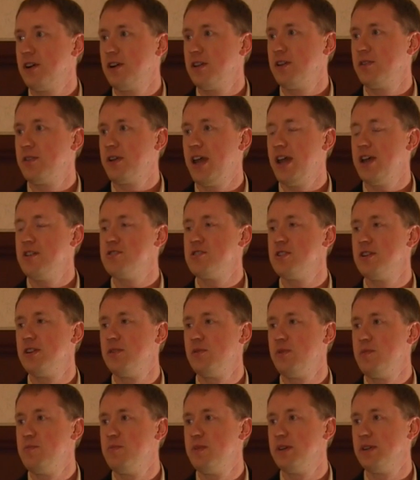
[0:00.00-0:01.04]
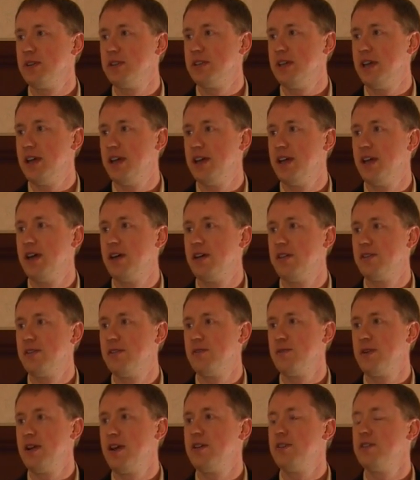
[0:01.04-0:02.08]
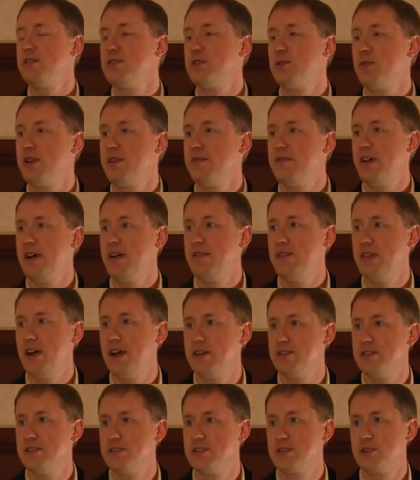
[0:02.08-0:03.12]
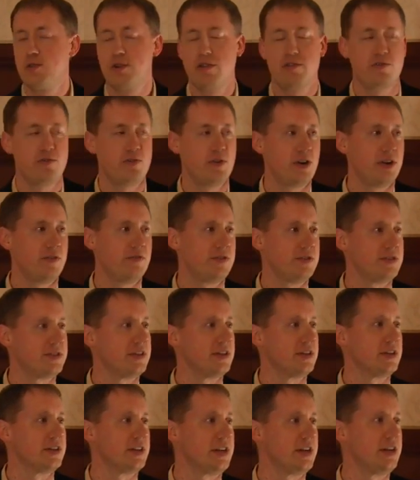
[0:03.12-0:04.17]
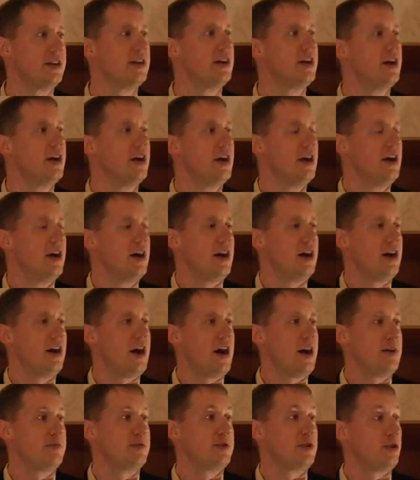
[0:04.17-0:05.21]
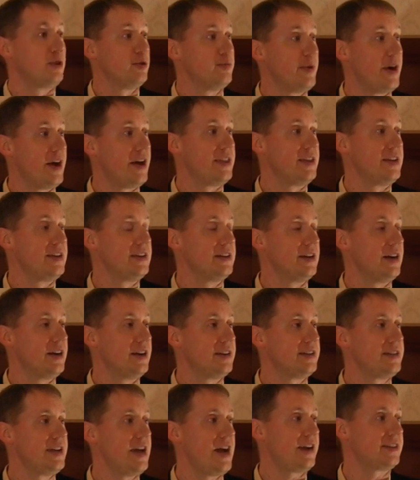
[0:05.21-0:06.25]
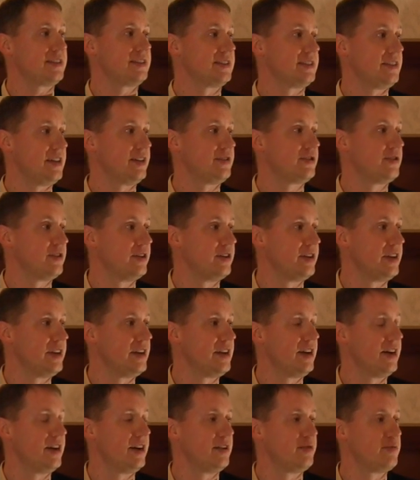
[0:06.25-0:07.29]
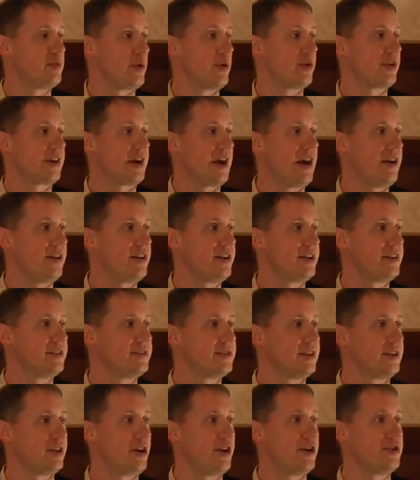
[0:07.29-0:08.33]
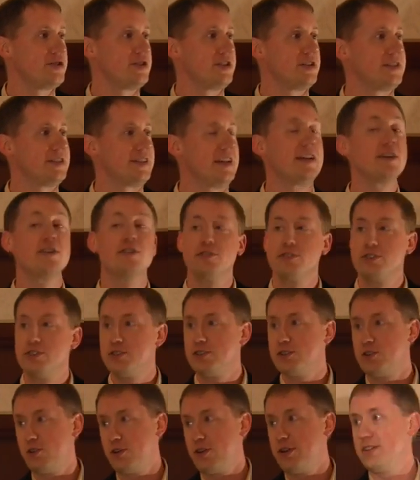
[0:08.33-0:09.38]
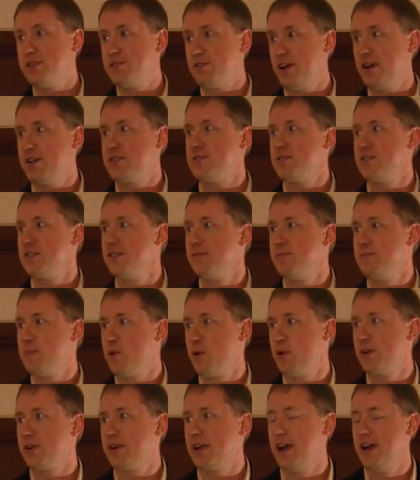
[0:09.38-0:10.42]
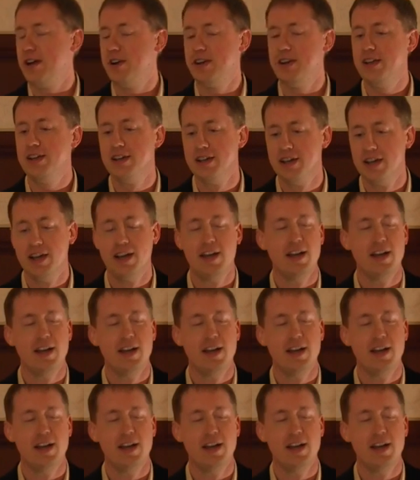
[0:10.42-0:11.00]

as our location, and we built a 325,000 square foot facility. I'm told by the tax assessor in Porter County it is the largest single-story structure in Porter County.